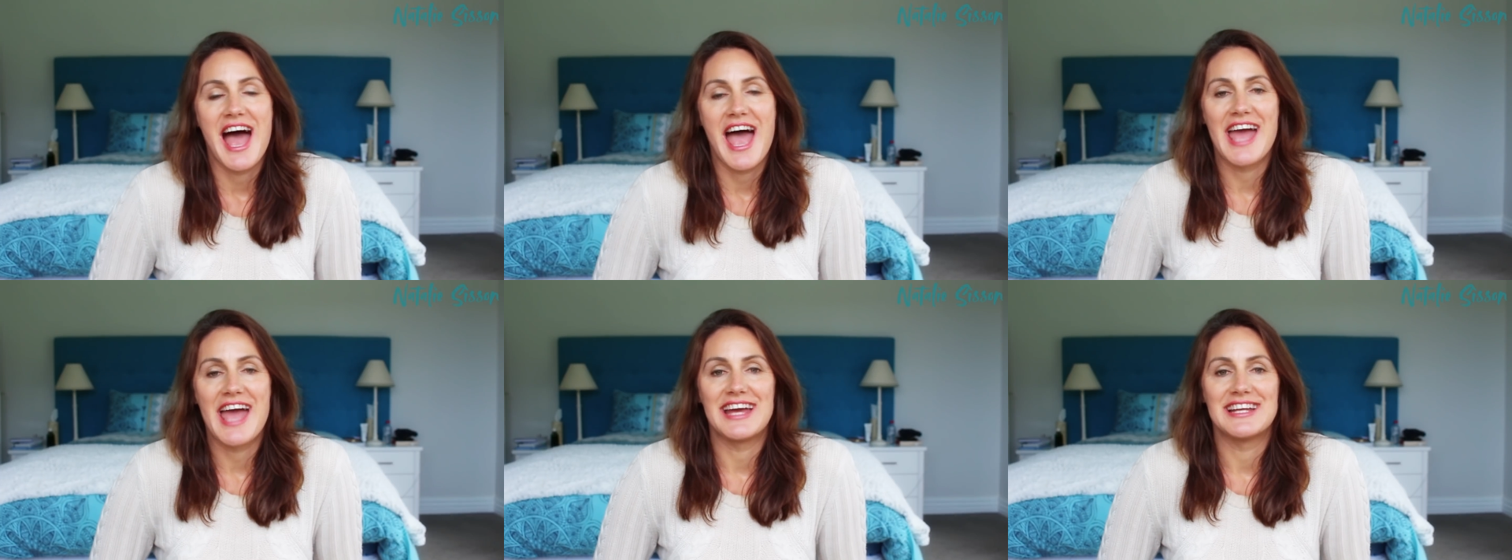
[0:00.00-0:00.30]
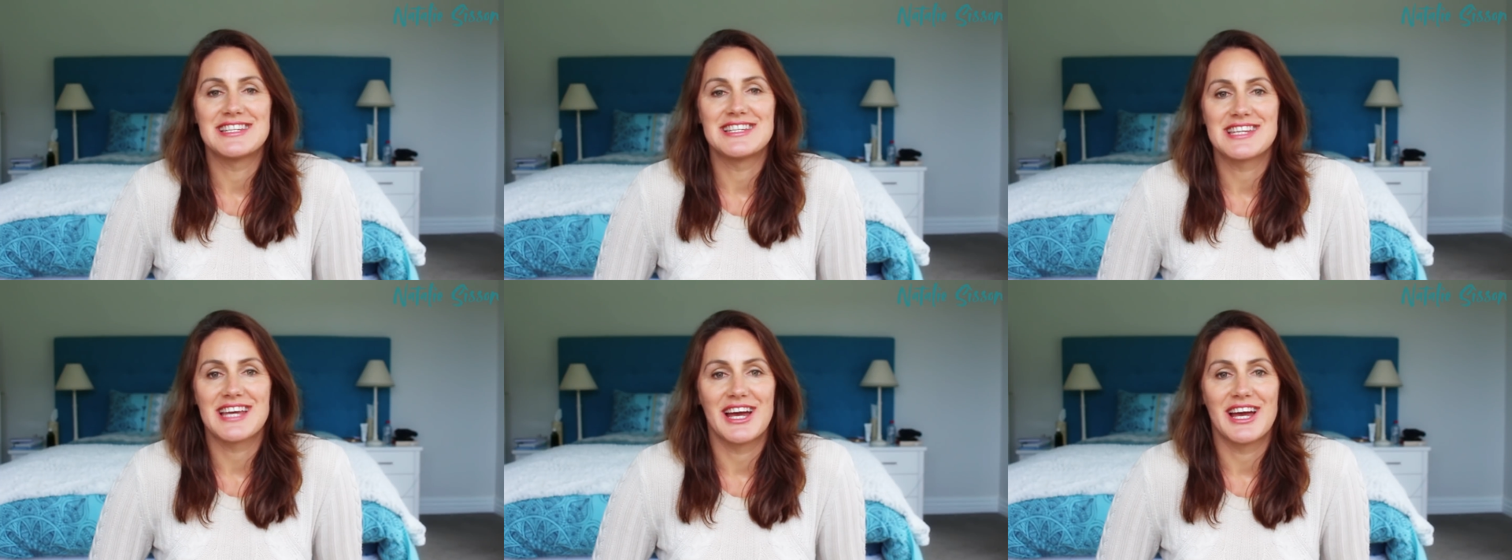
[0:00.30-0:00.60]

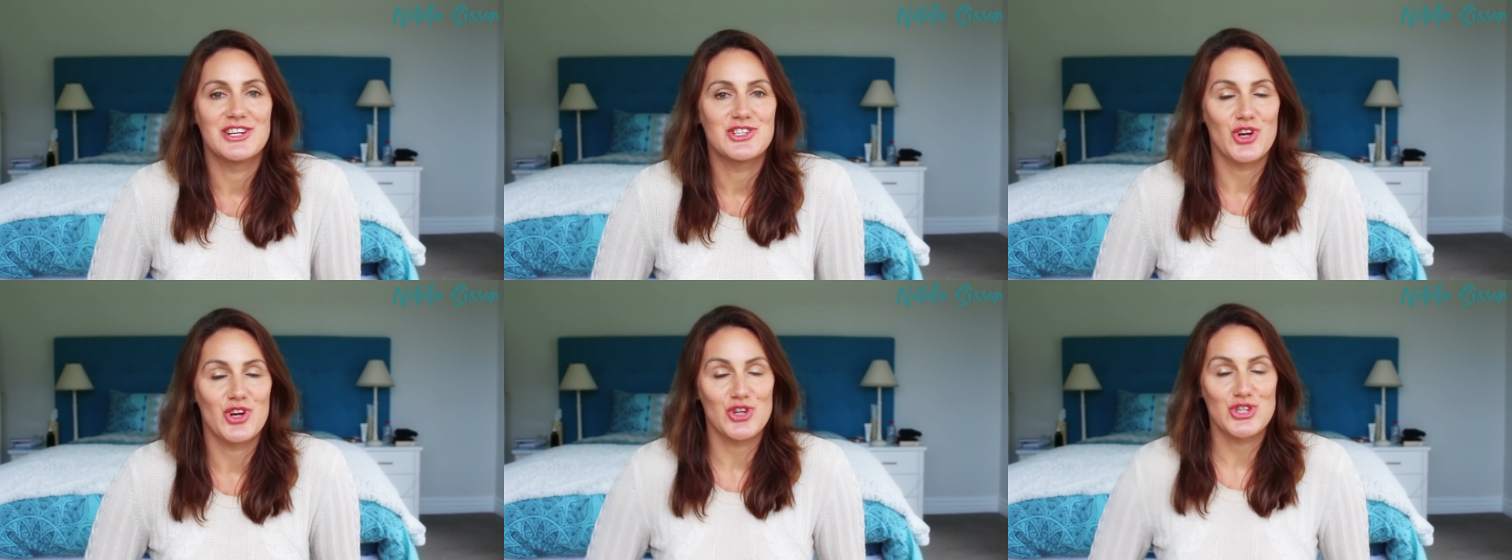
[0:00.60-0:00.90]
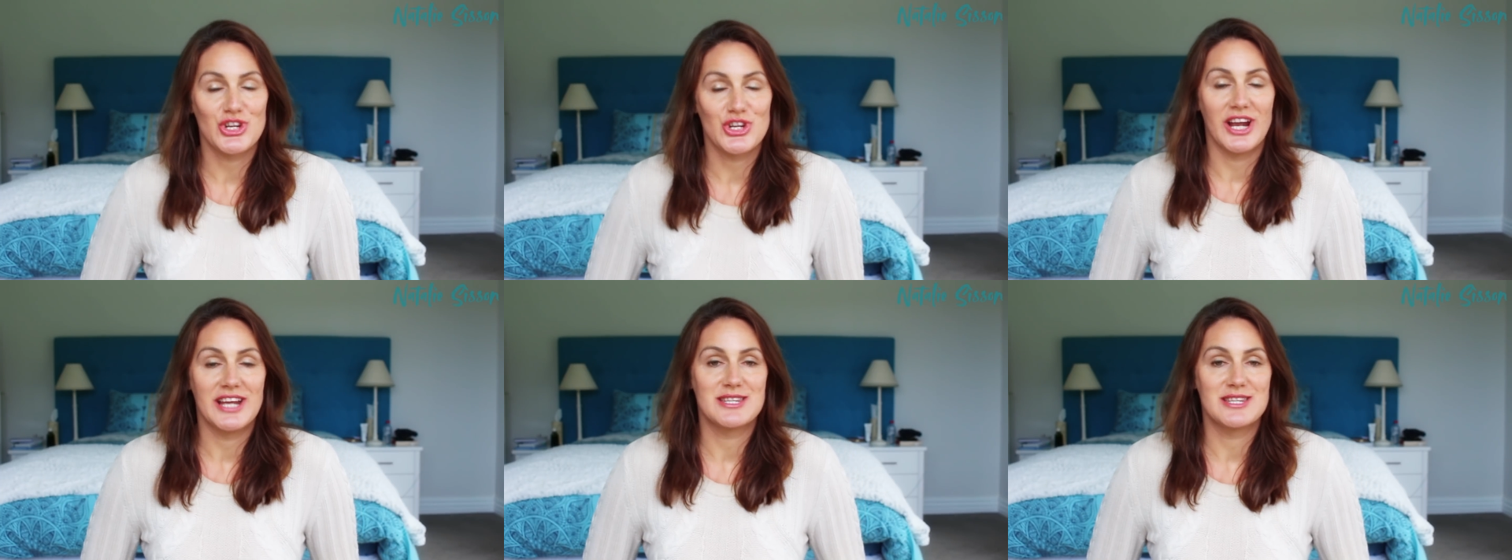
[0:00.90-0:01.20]
And
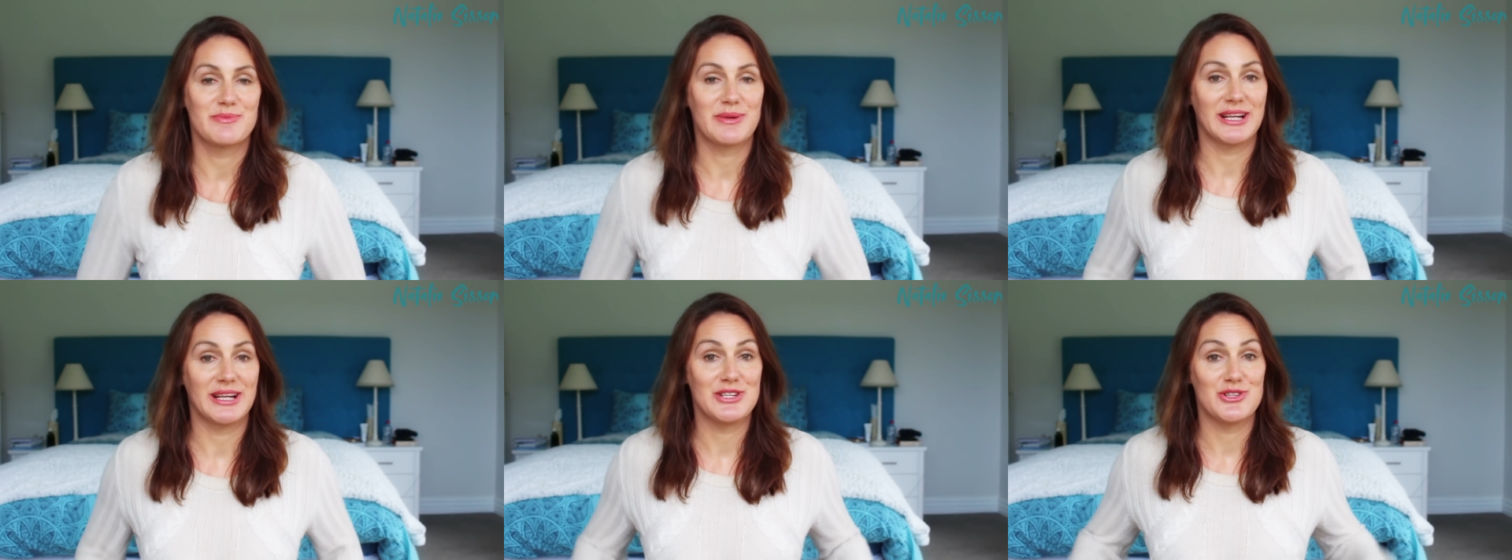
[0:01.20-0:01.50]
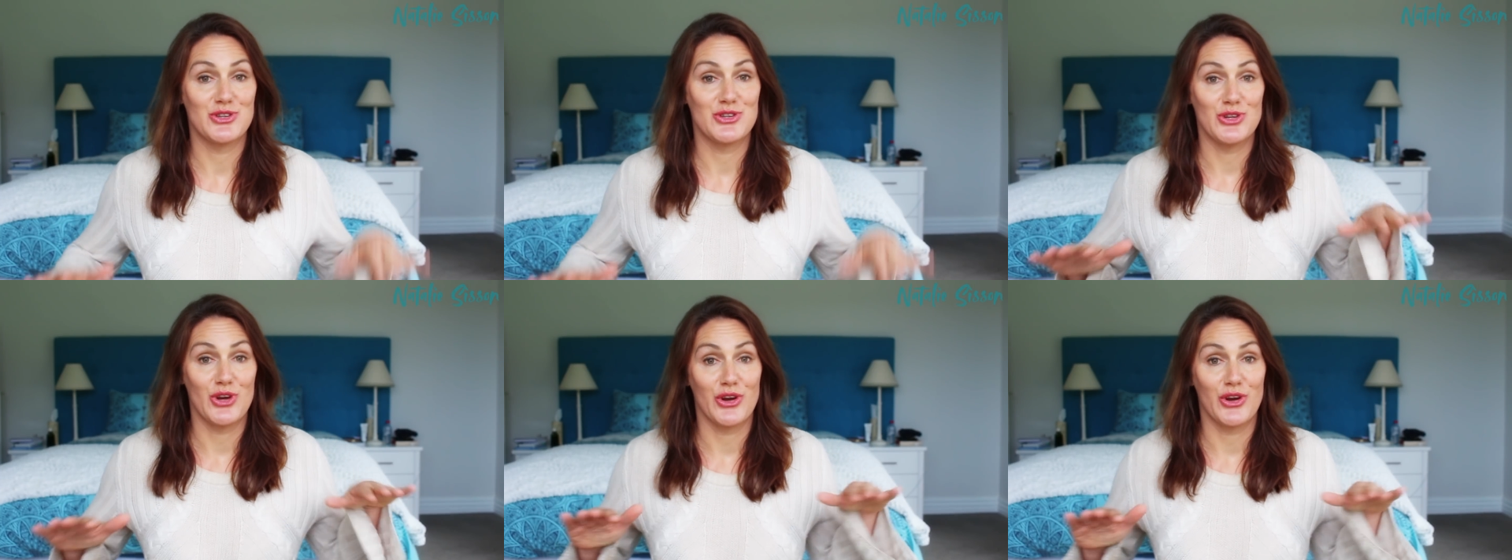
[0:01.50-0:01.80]
Josh and I typically
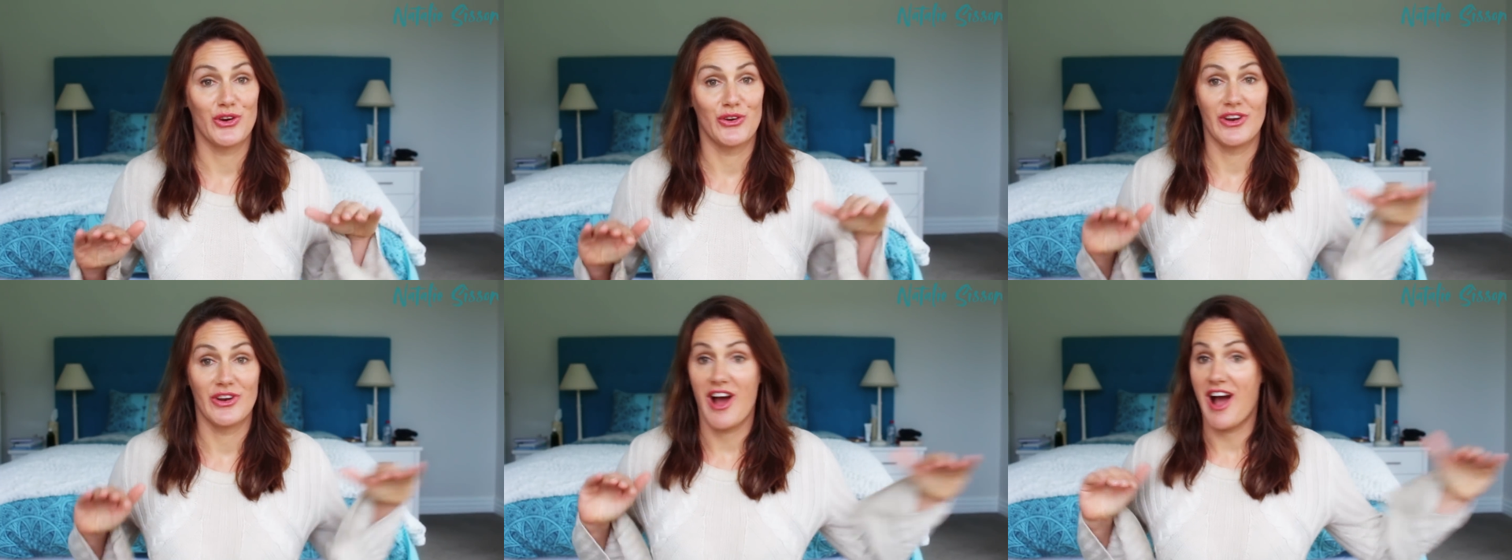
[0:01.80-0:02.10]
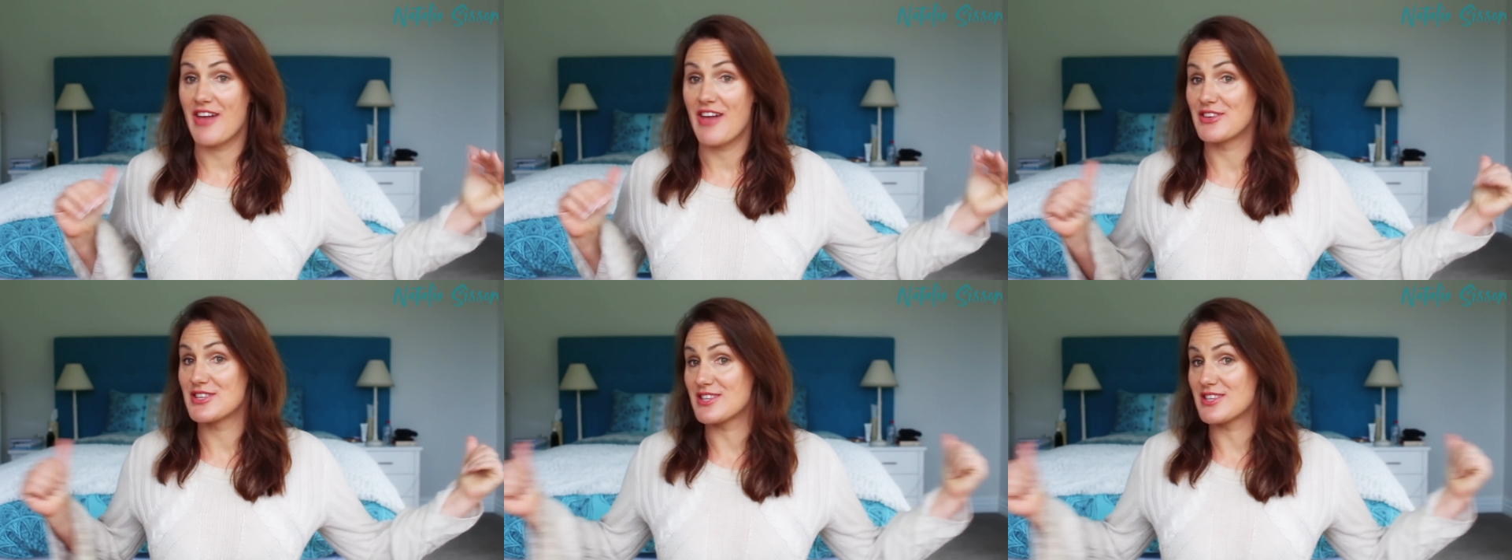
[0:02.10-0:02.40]
do yoga on
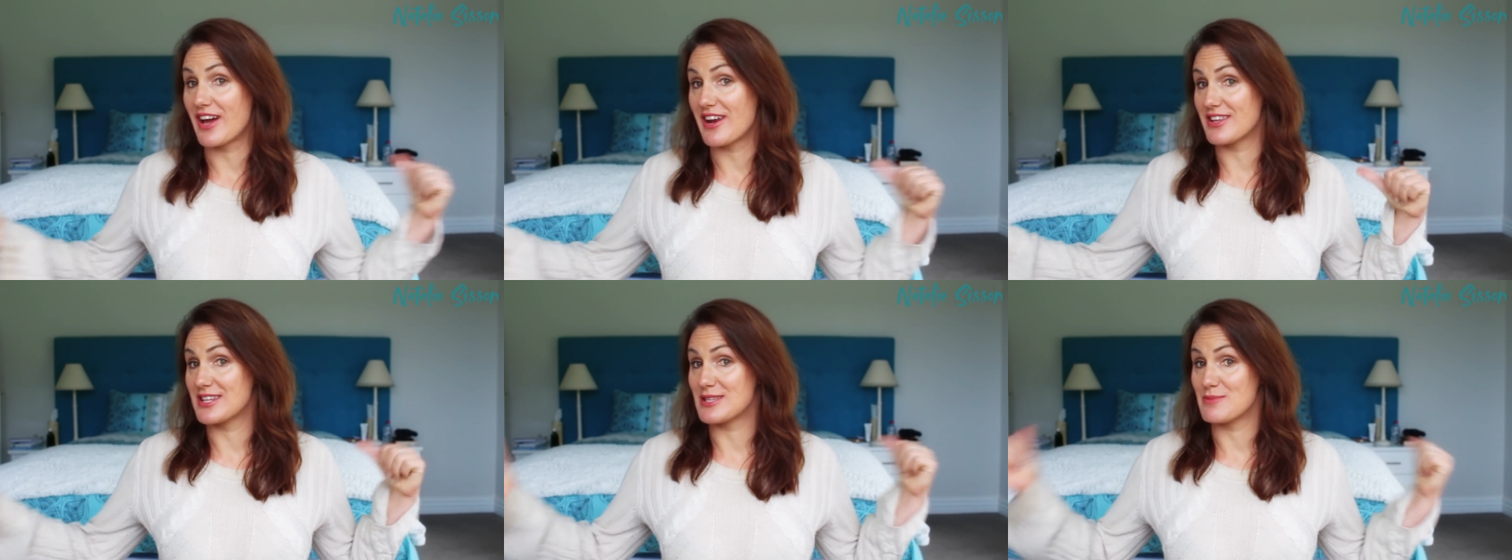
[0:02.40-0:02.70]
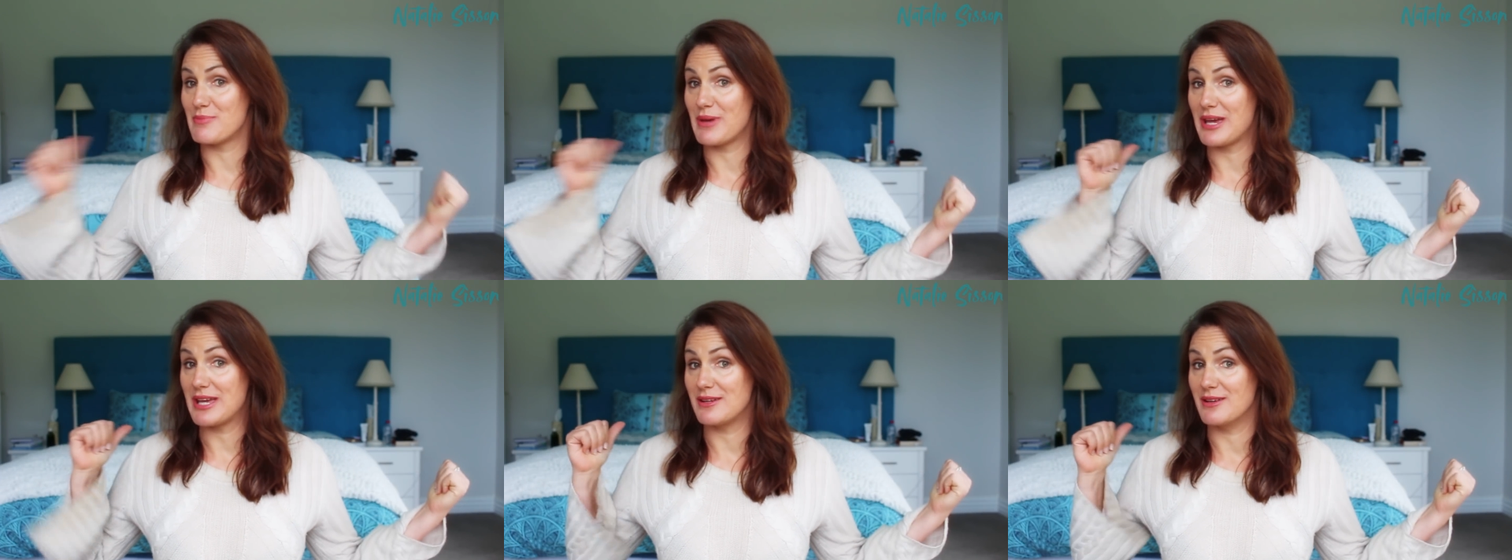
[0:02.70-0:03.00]
either side of this
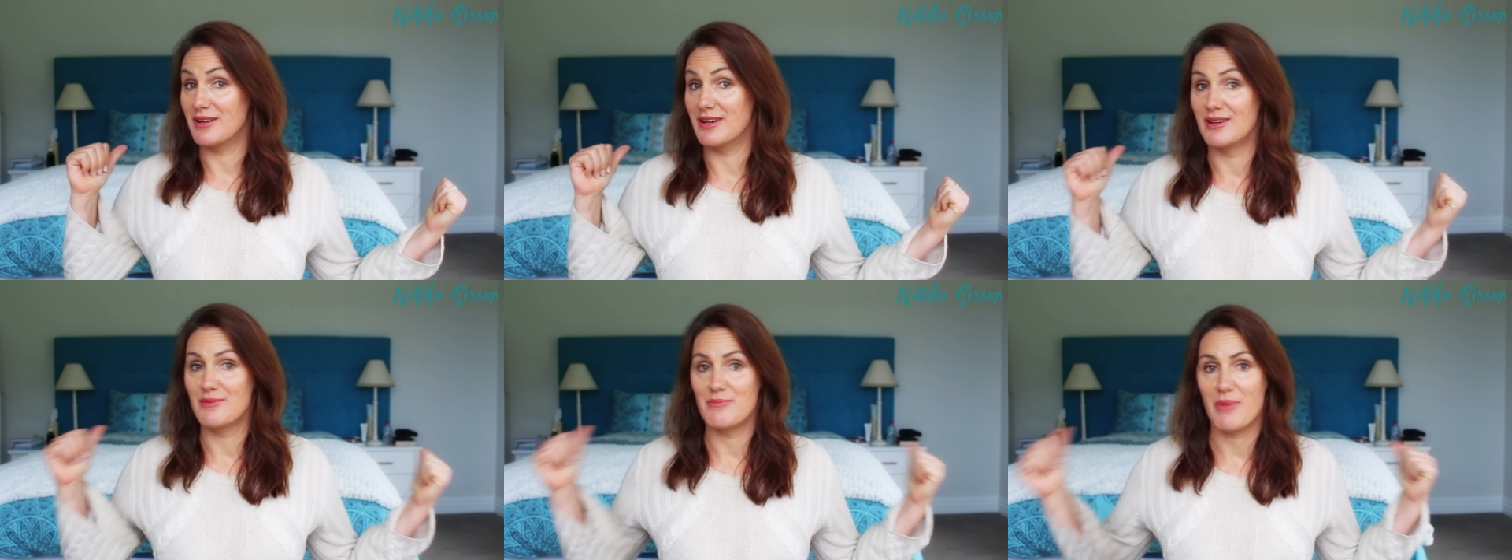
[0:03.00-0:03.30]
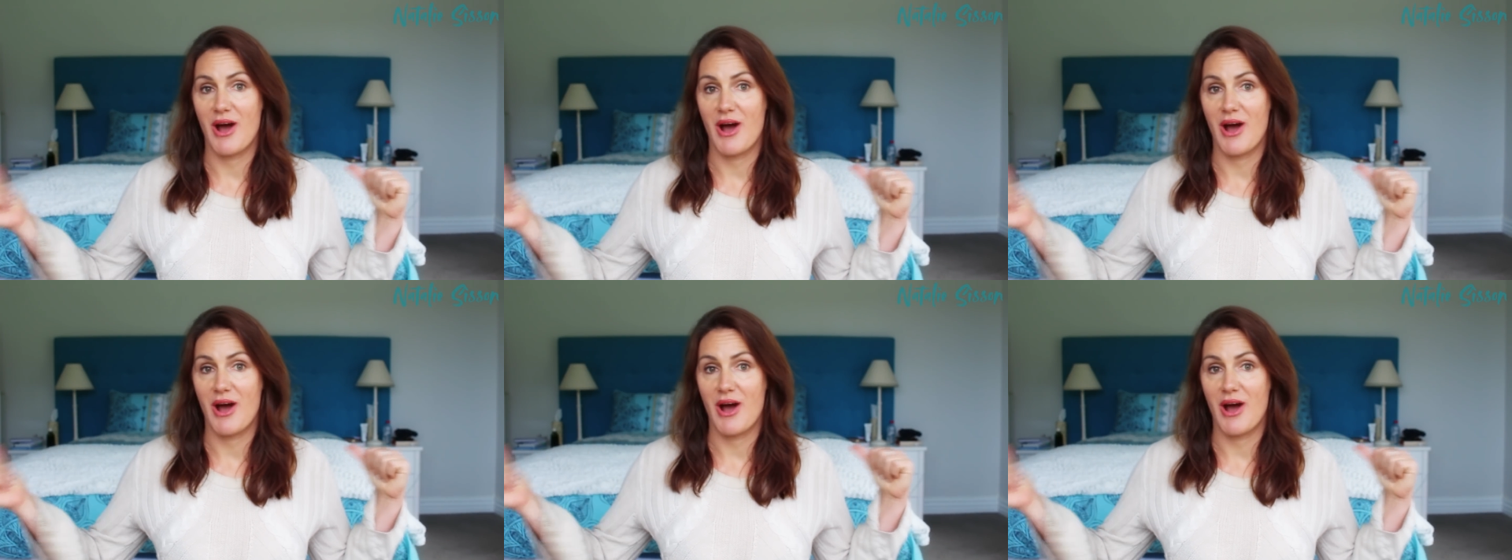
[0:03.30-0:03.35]
bed